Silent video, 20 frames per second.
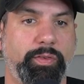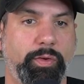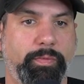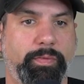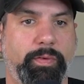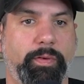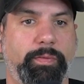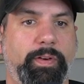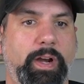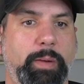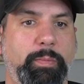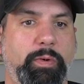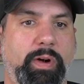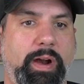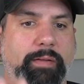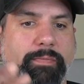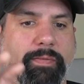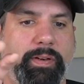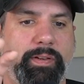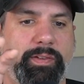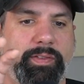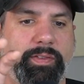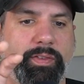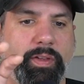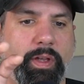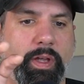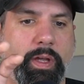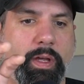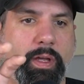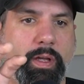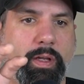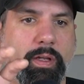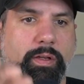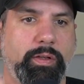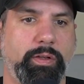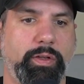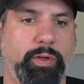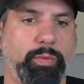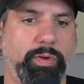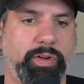for a frame of reference,
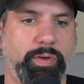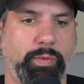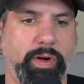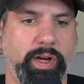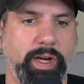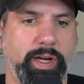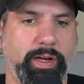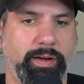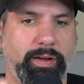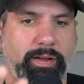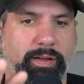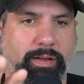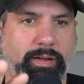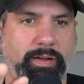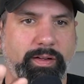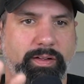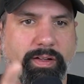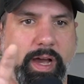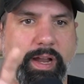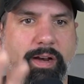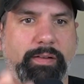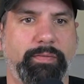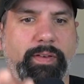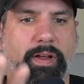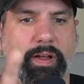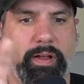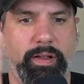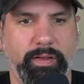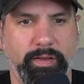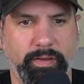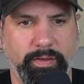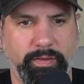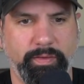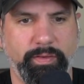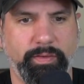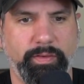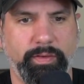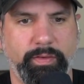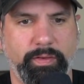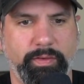you were doing kind of
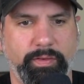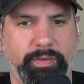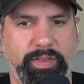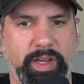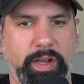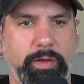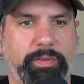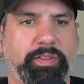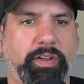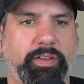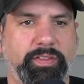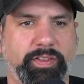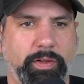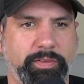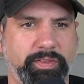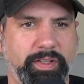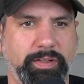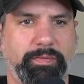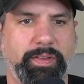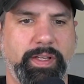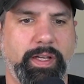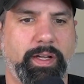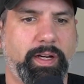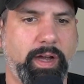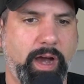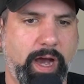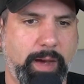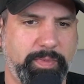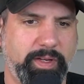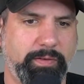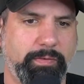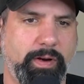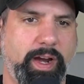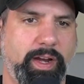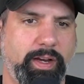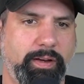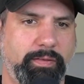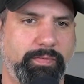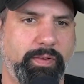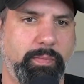sales consulting via
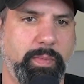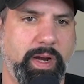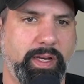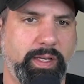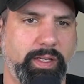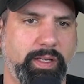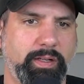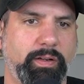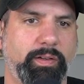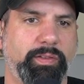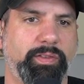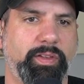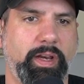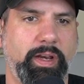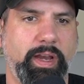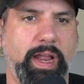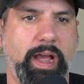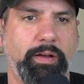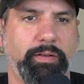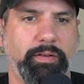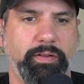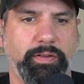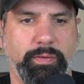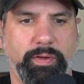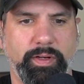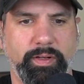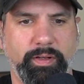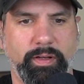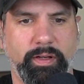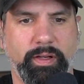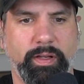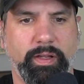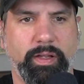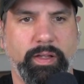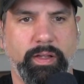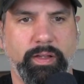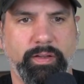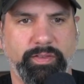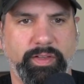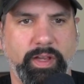copywriting for many years, and now you're doing
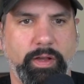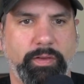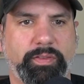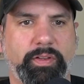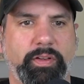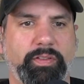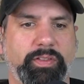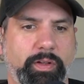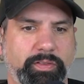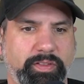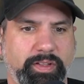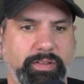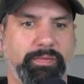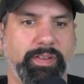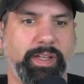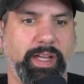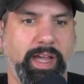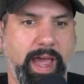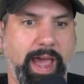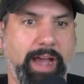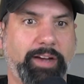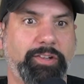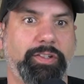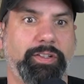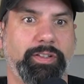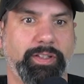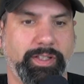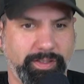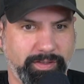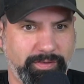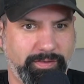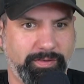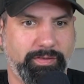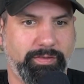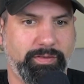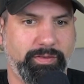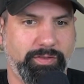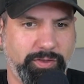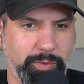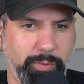sales consulting via actually
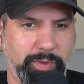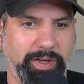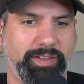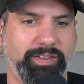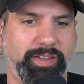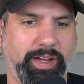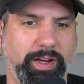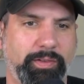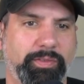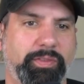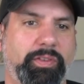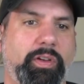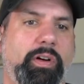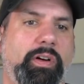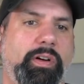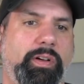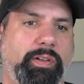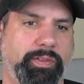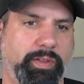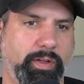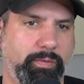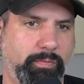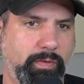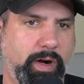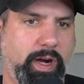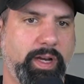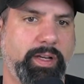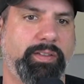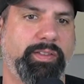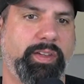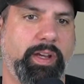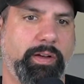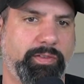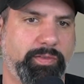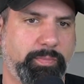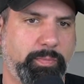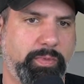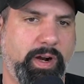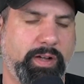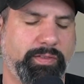doing sales calls and running sales
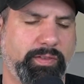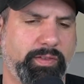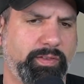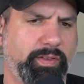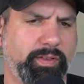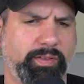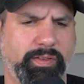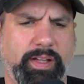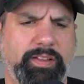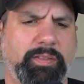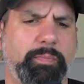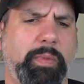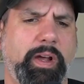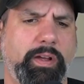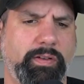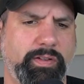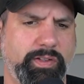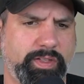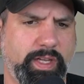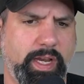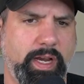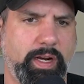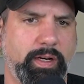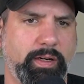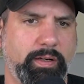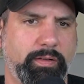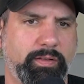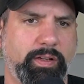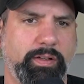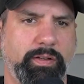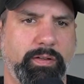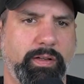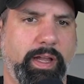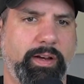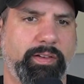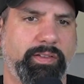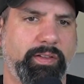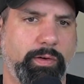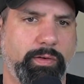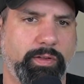processes. That's my understanding. Can you let
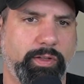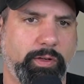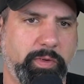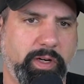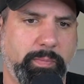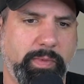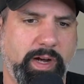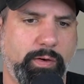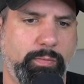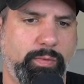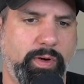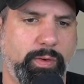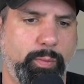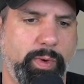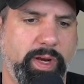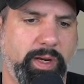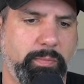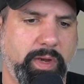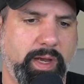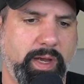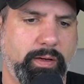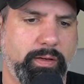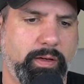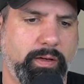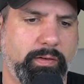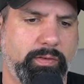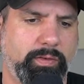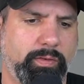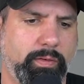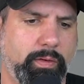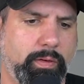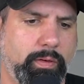us know a little bit about what Wingman does?